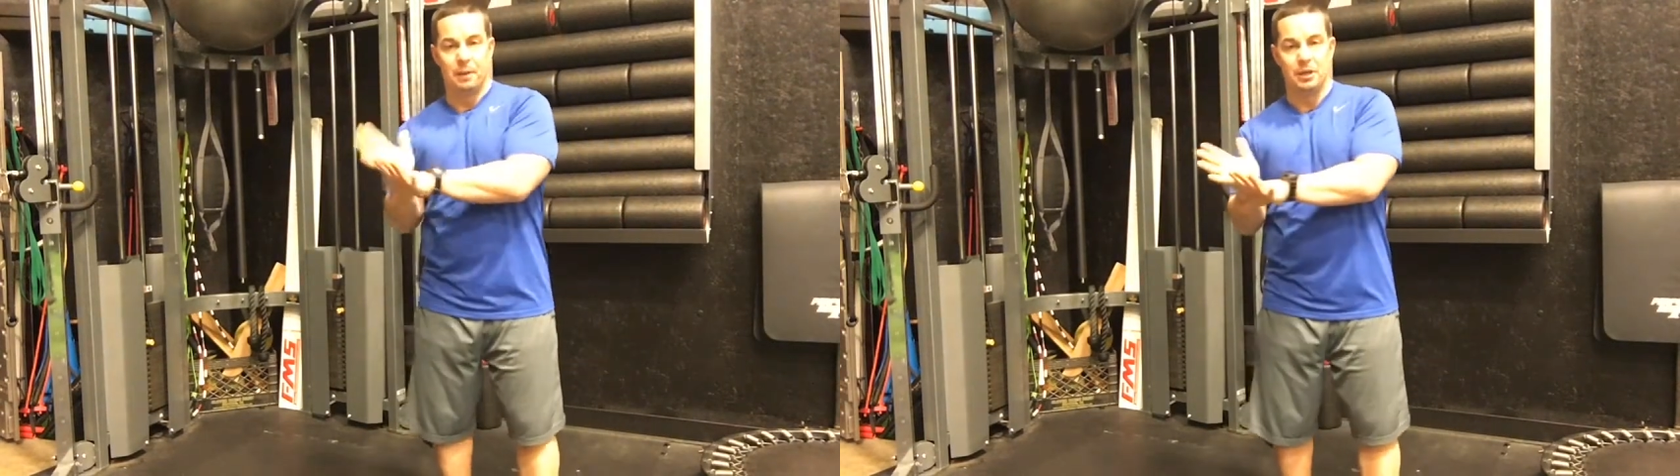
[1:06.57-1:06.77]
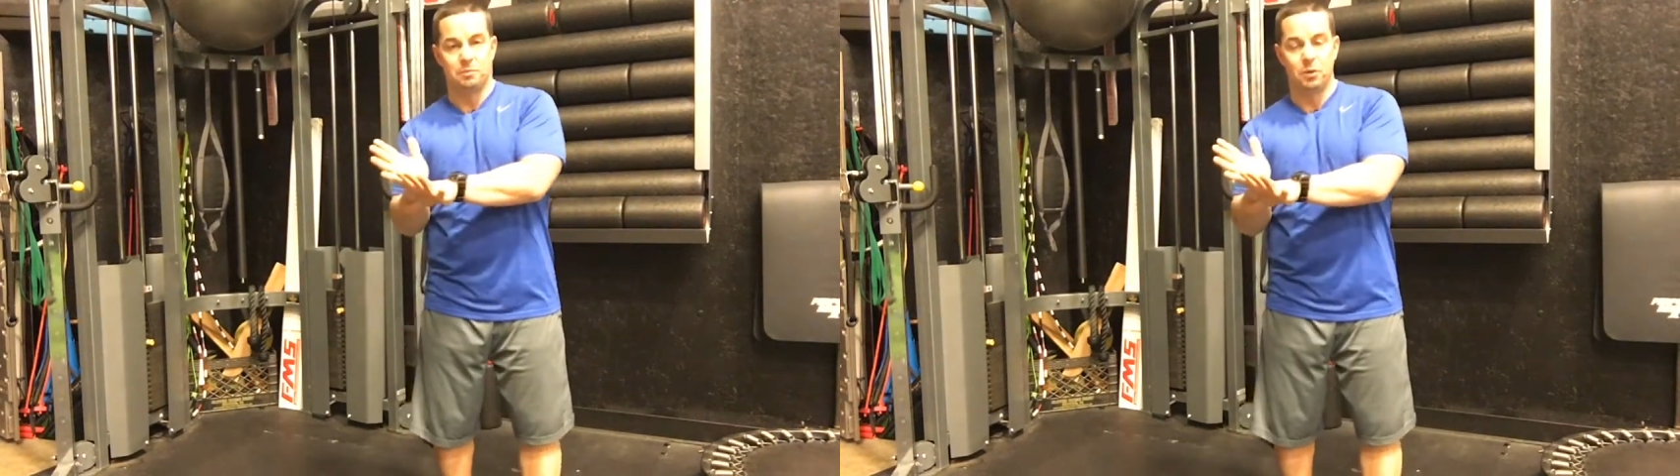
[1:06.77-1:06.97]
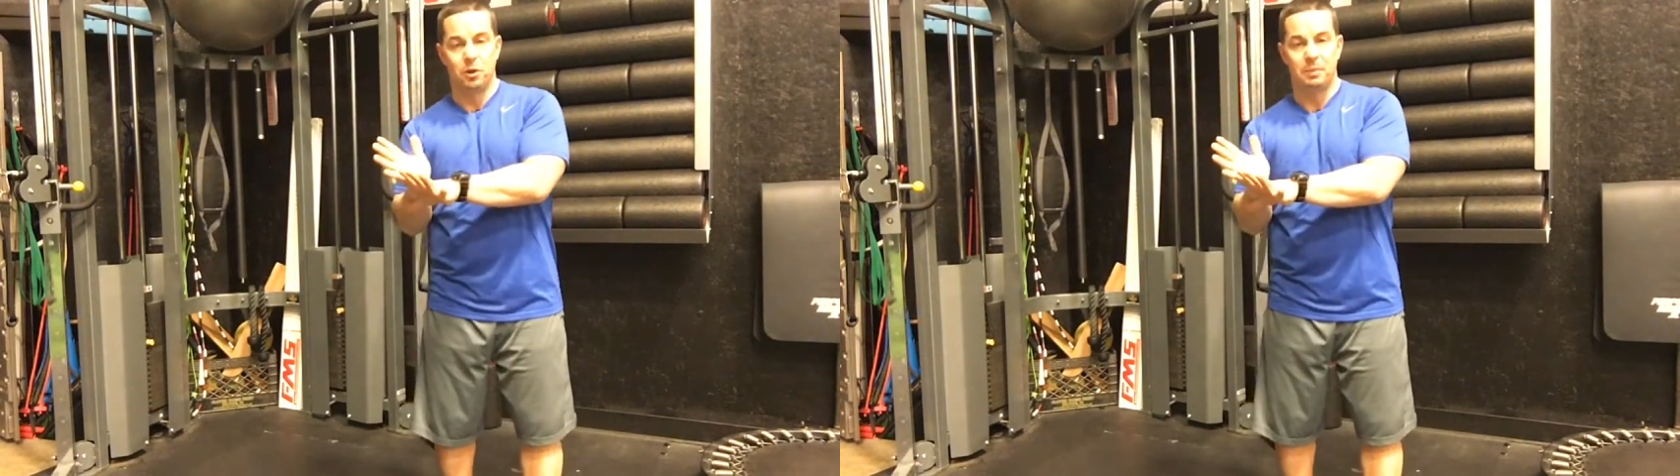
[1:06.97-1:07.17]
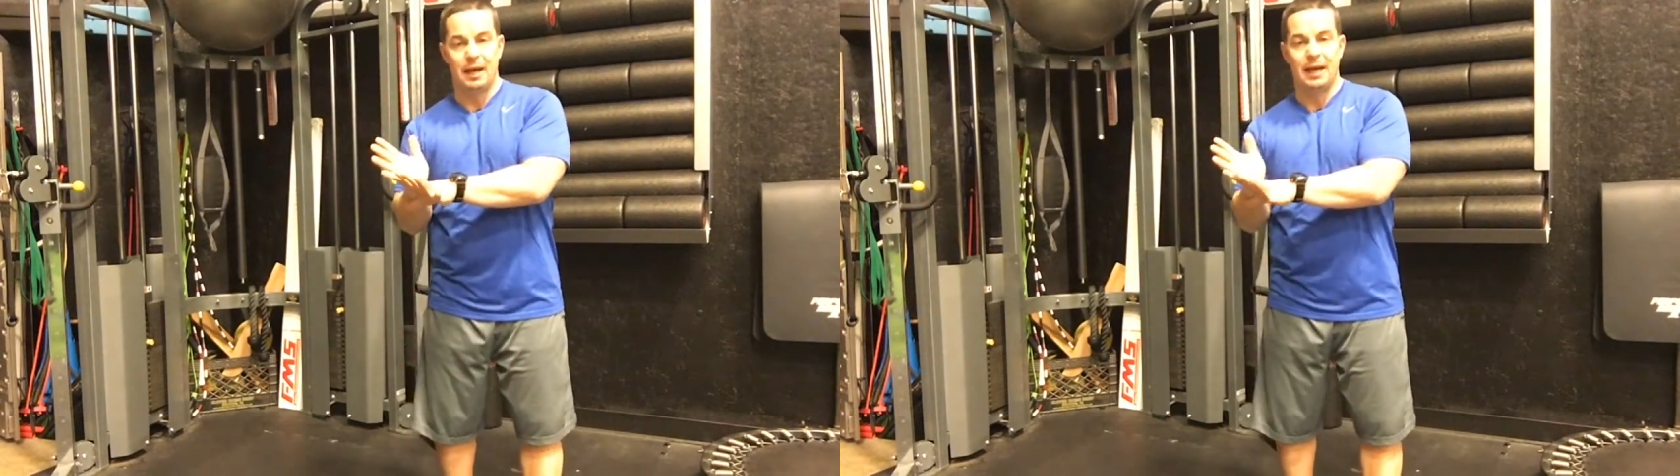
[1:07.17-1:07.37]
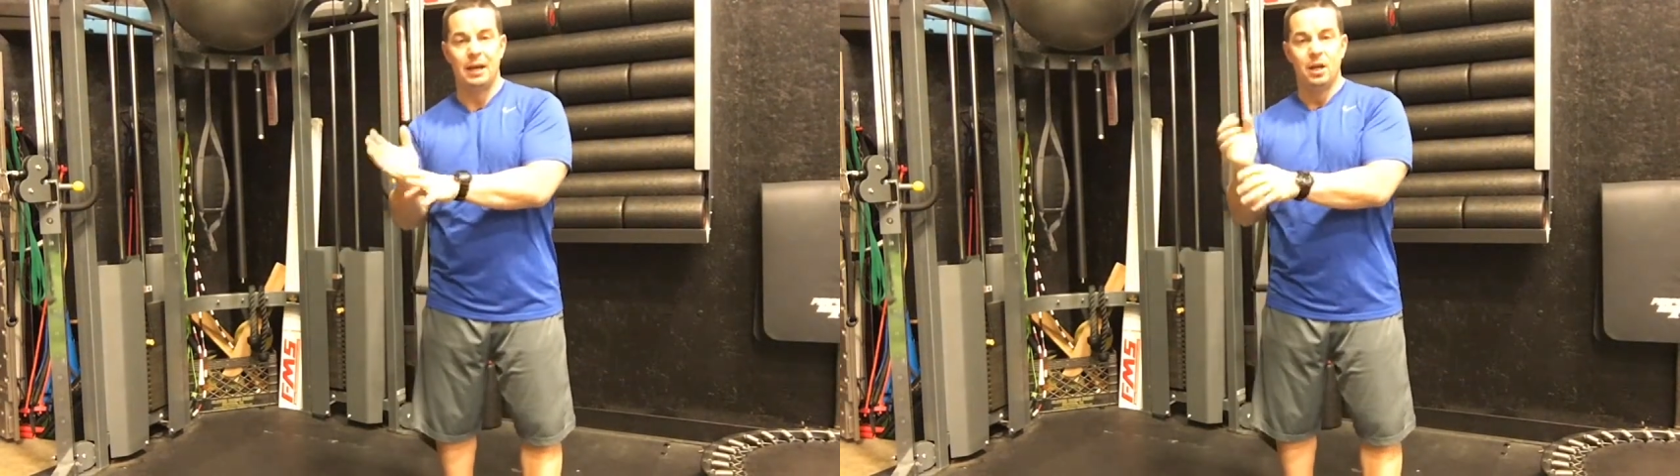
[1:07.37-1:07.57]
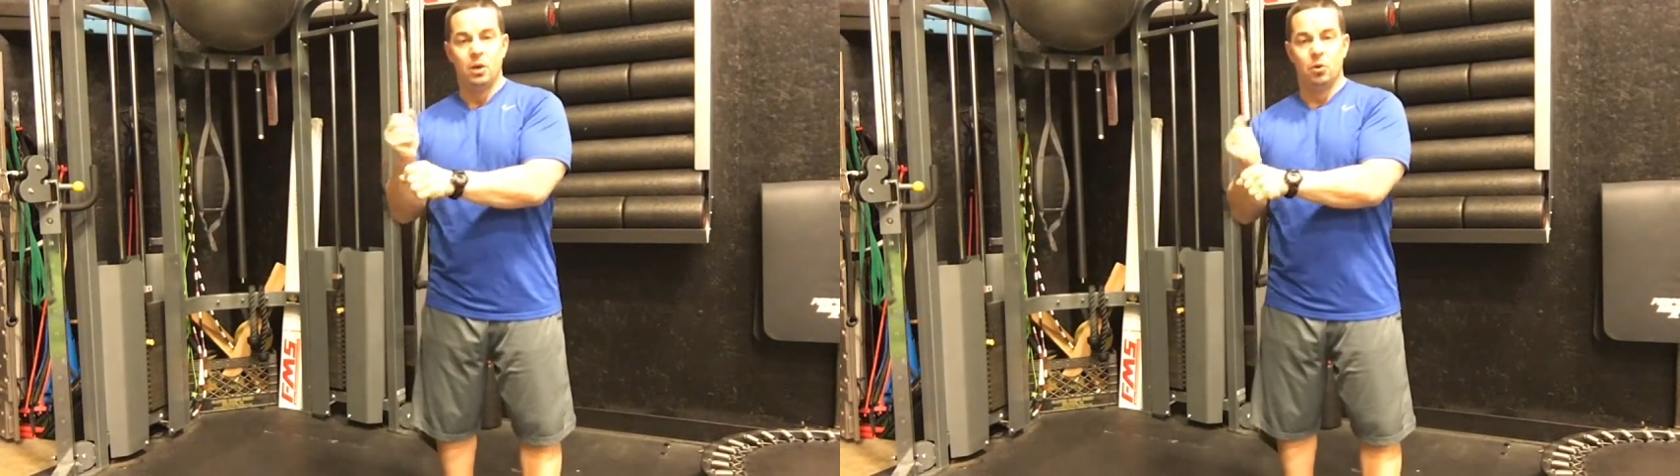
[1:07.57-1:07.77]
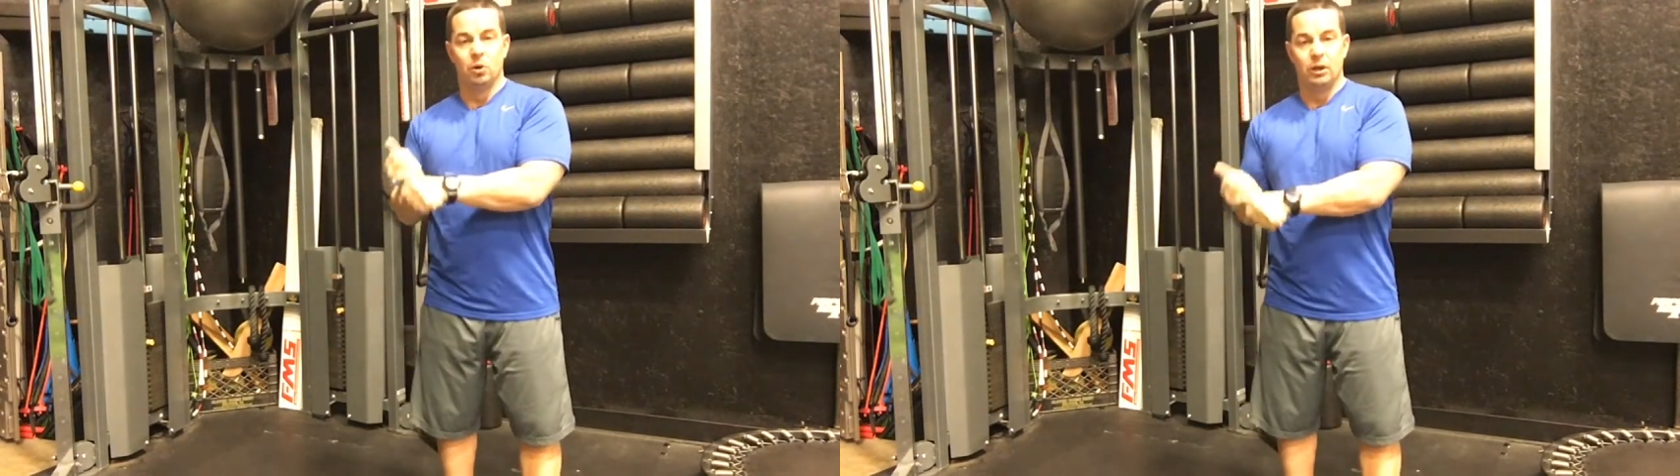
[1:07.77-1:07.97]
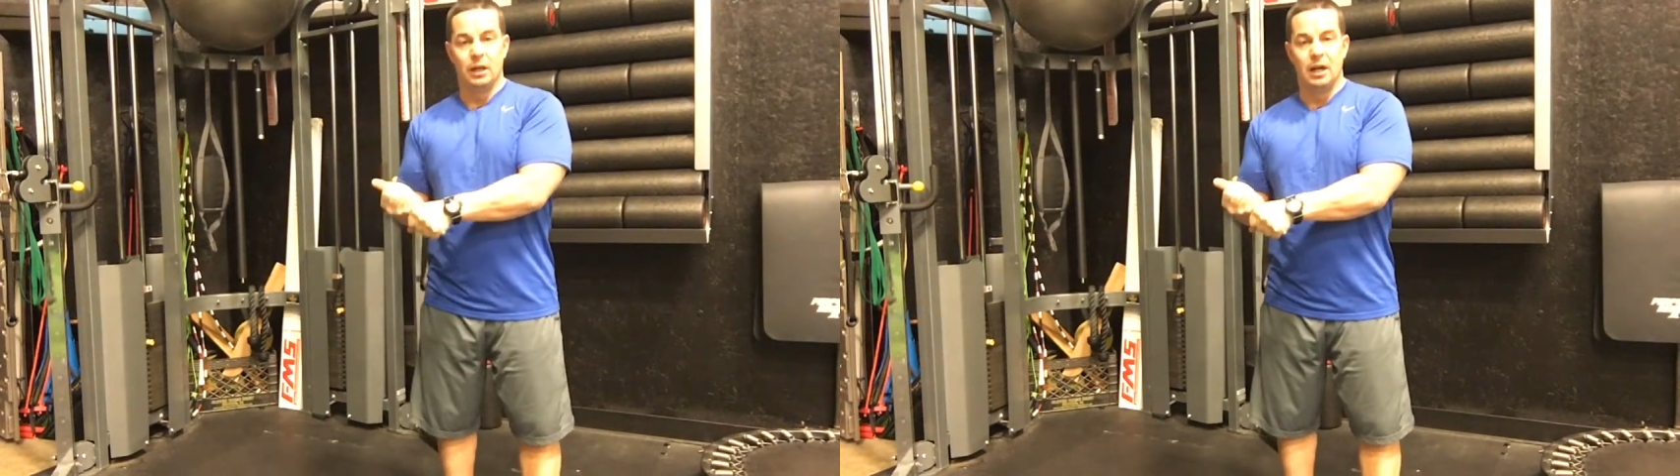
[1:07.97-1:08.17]
baseball bat
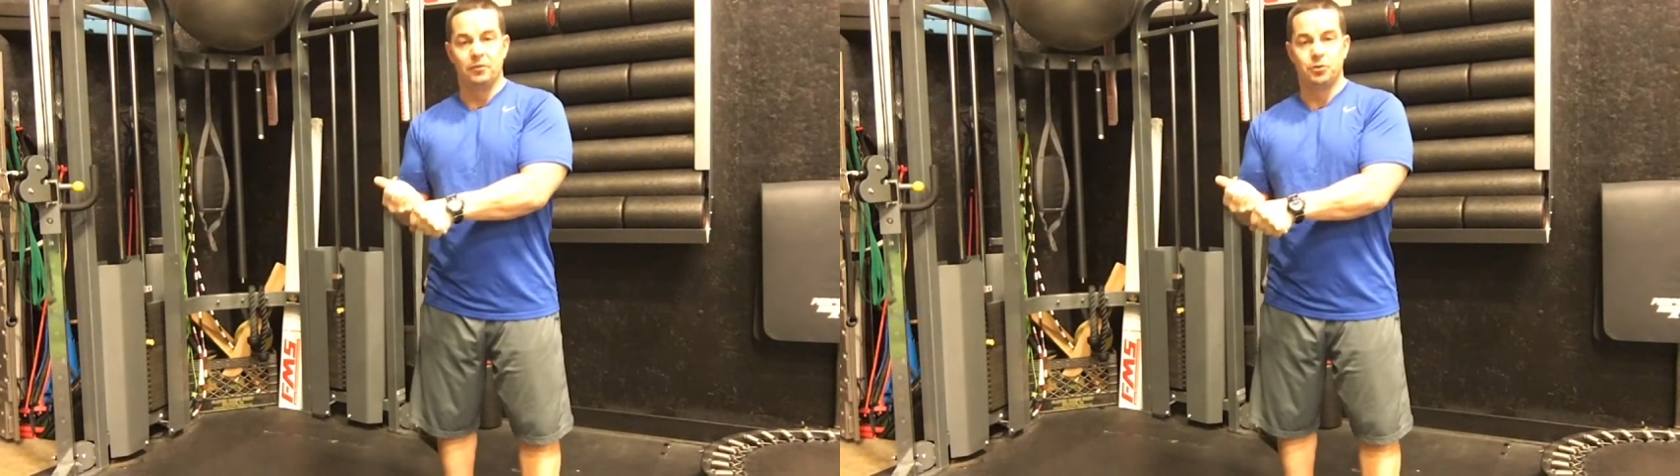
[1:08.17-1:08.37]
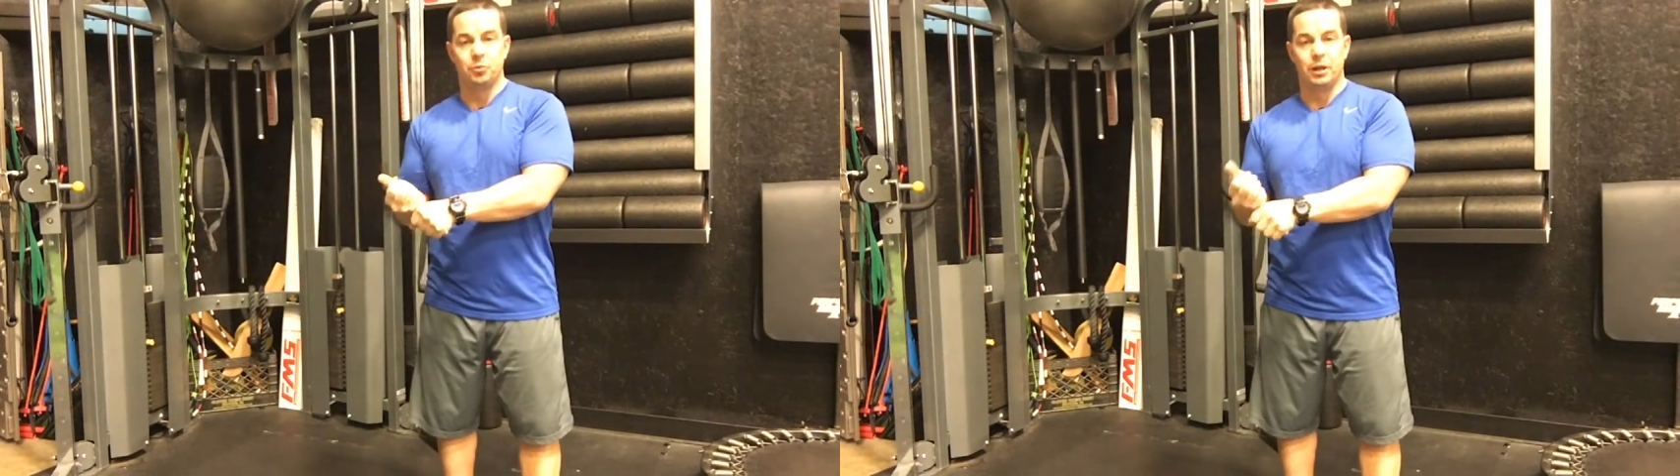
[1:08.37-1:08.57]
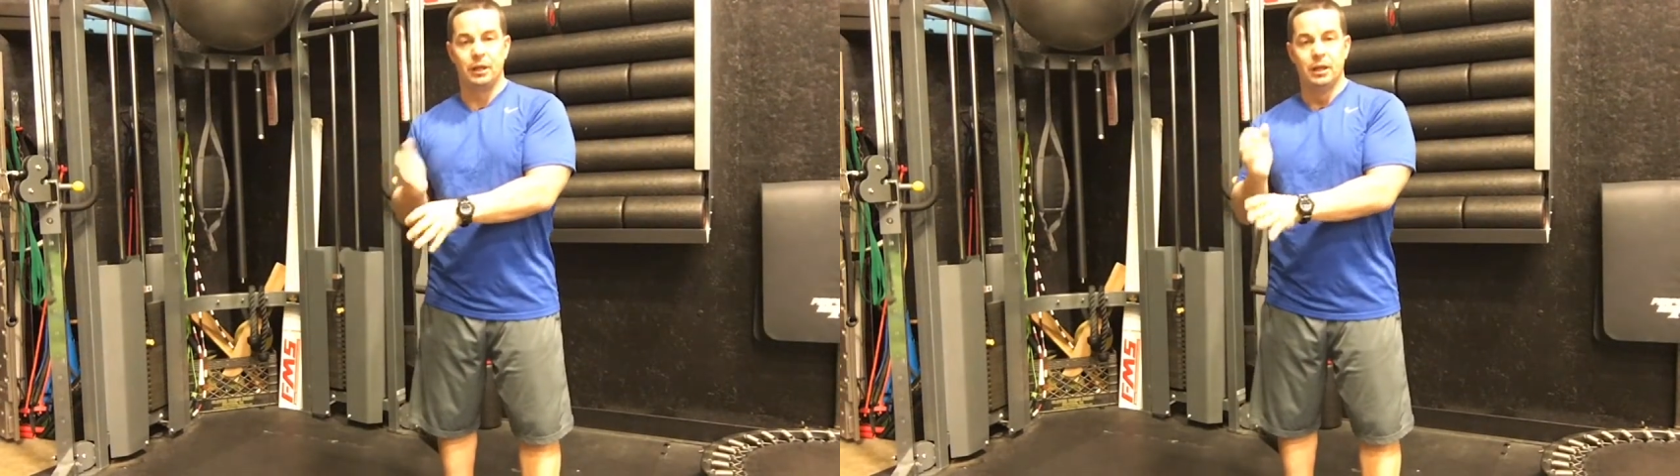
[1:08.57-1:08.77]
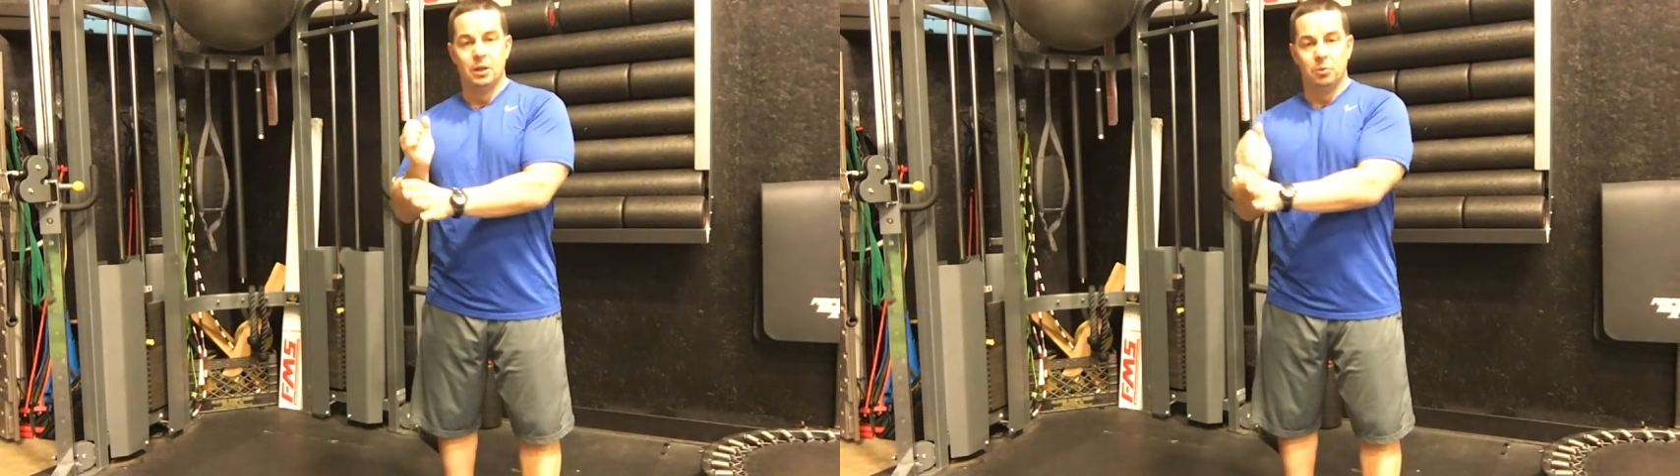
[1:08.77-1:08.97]
or a golf swing,